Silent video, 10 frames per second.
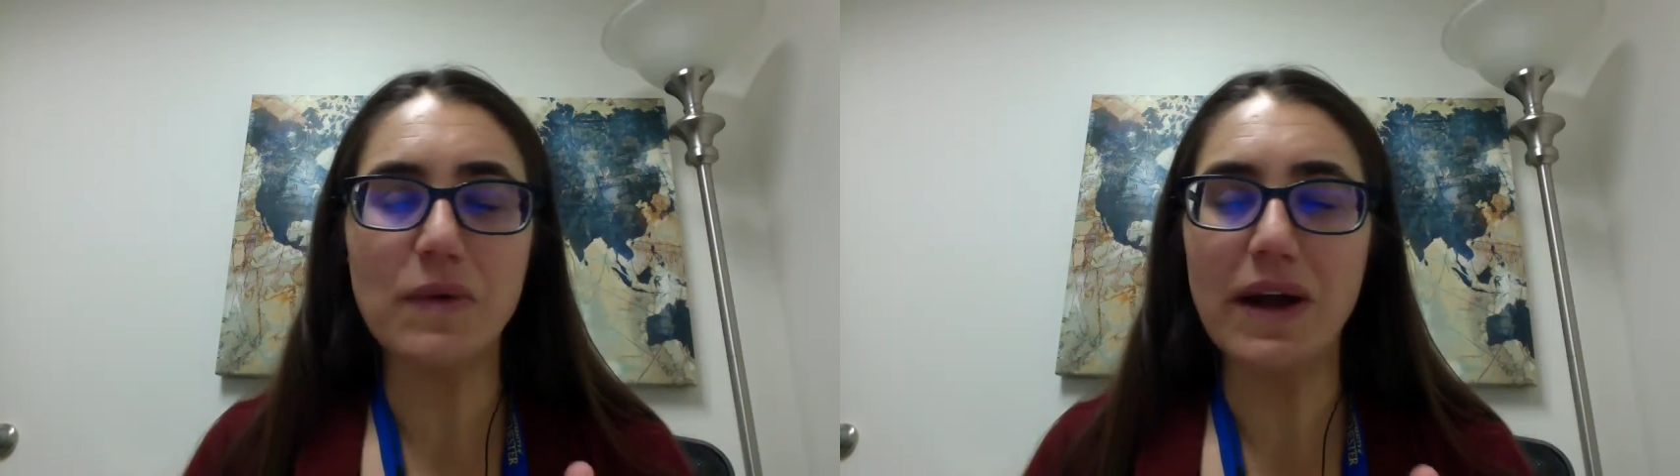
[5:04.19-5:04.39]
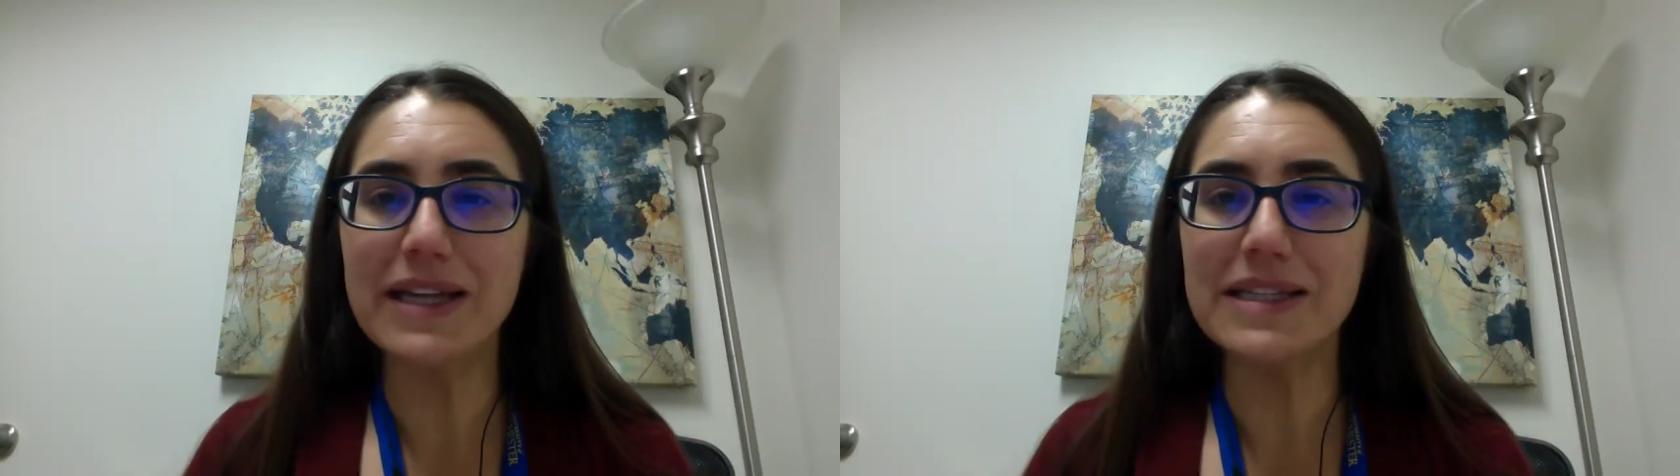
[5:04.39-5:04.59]

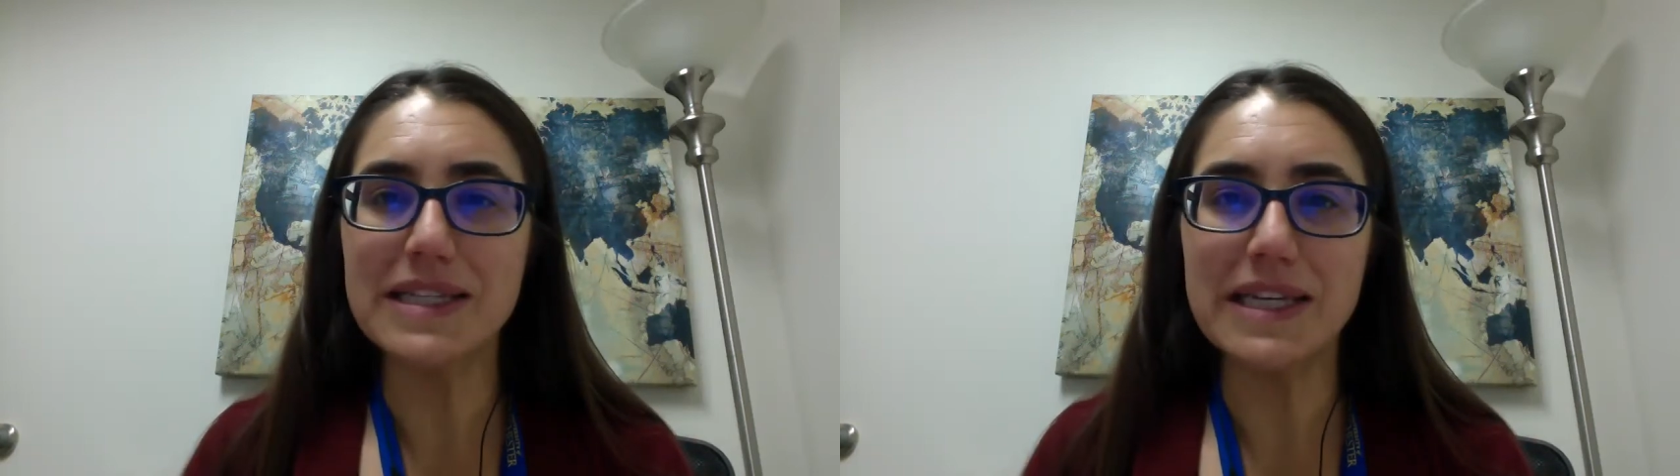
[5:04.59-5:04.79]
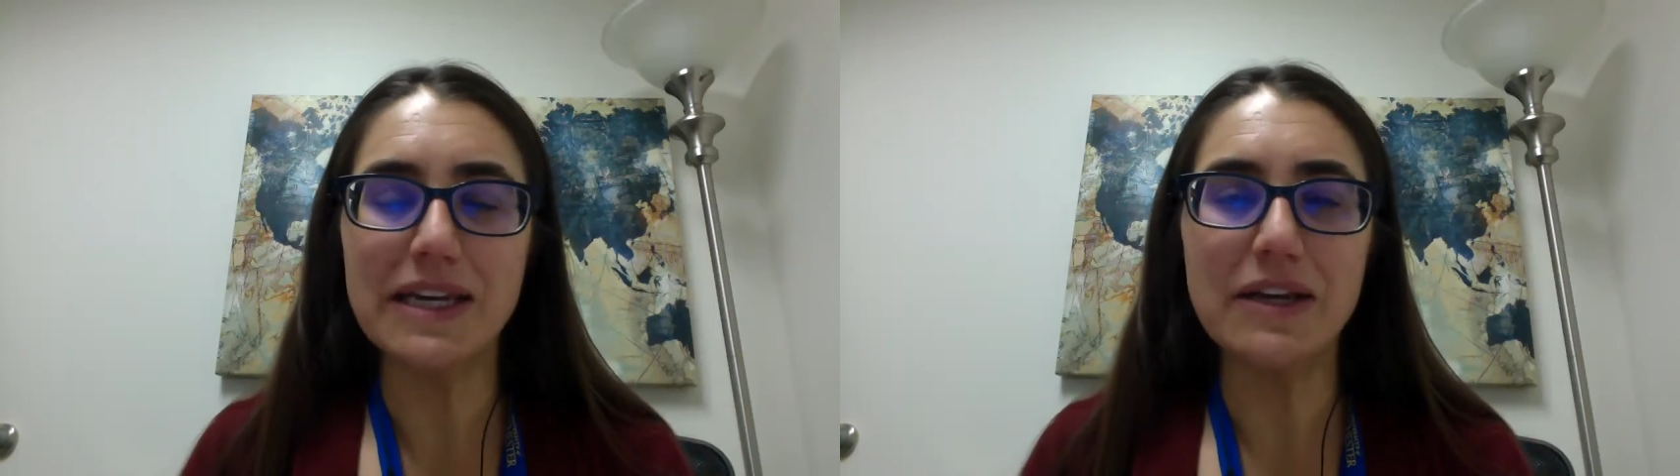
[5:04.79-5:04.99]
Y, and
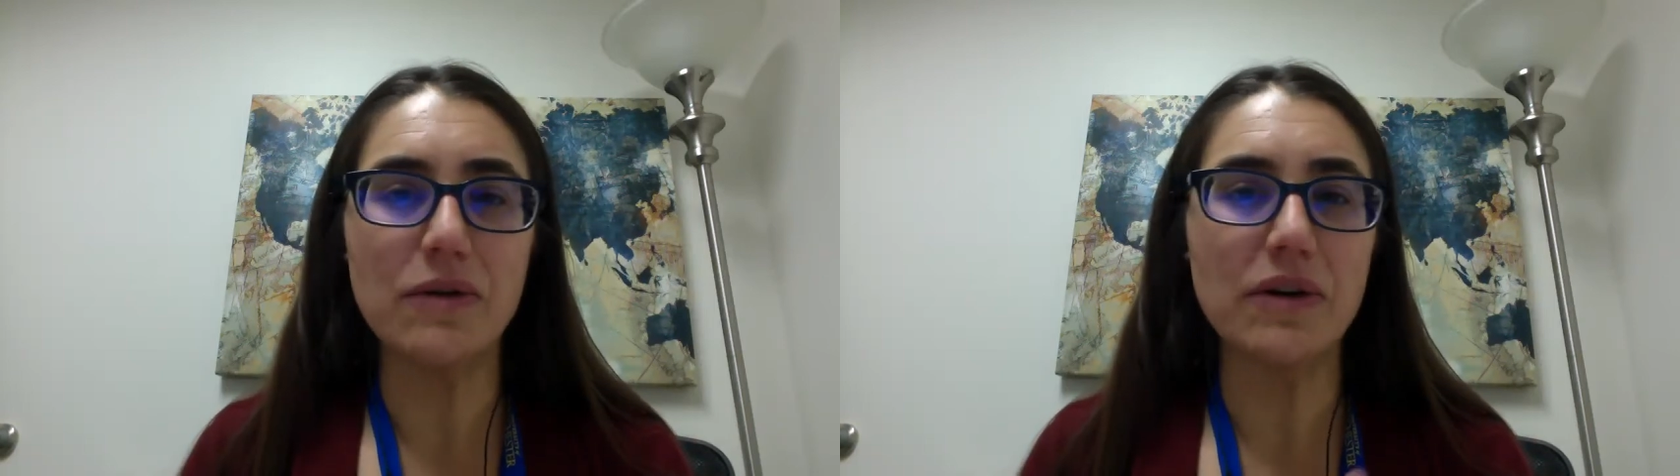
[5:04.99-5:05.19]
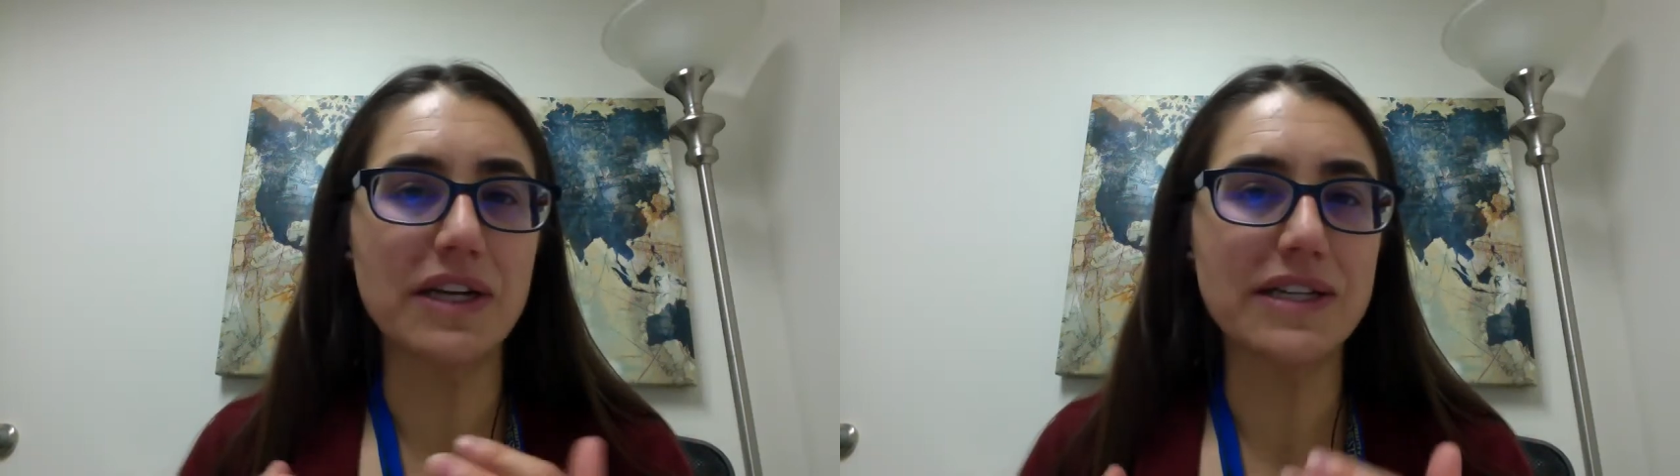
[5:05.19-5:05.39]
Z
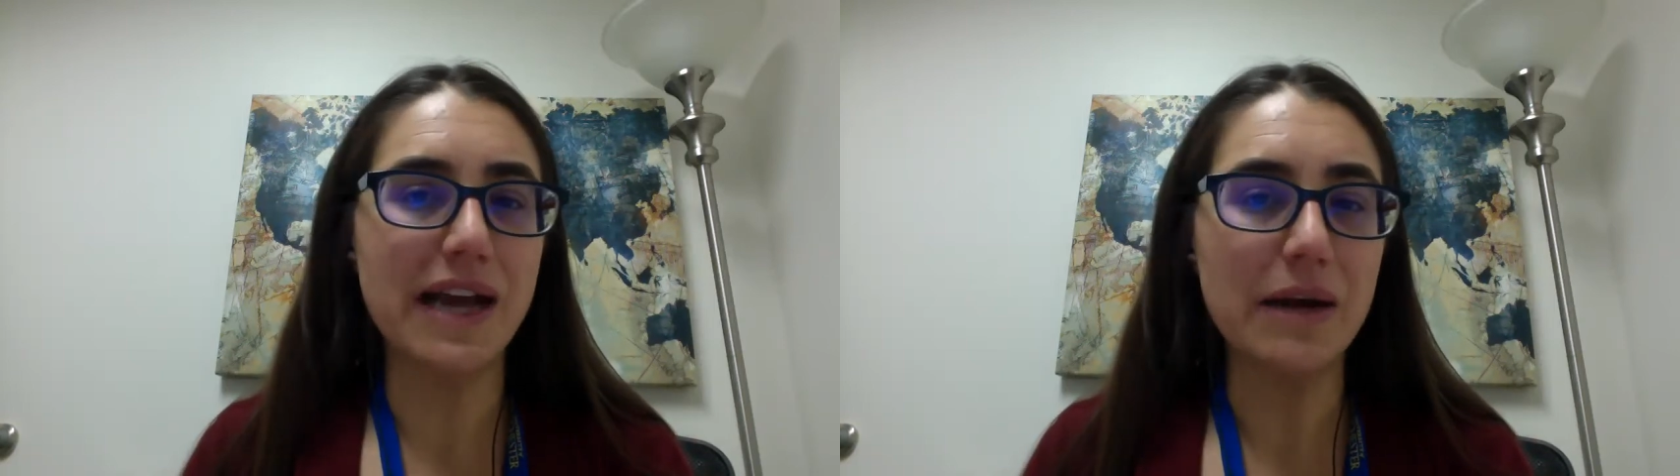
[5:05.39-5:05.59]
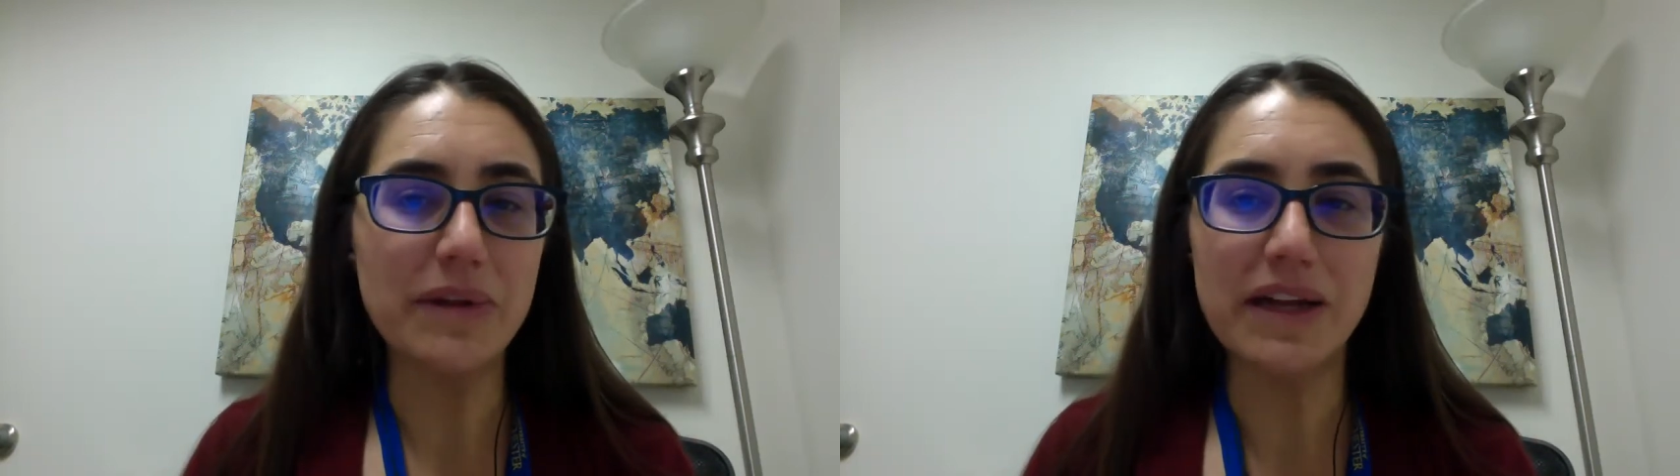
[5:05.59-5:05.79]
or an
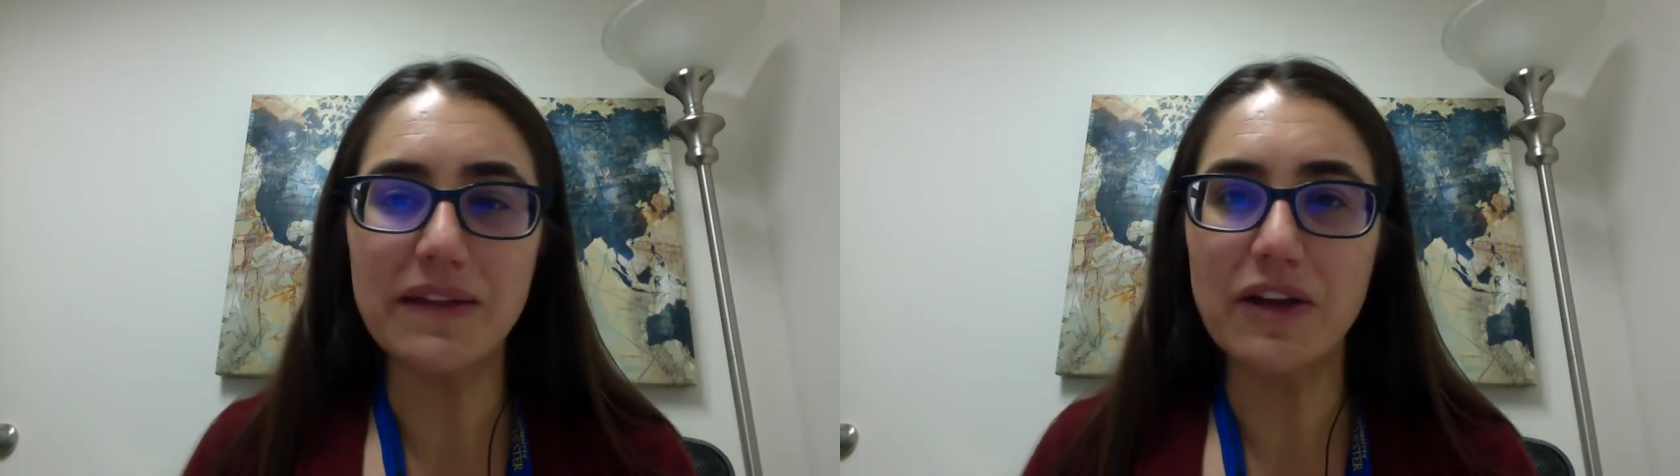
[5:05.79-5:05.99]
exact plan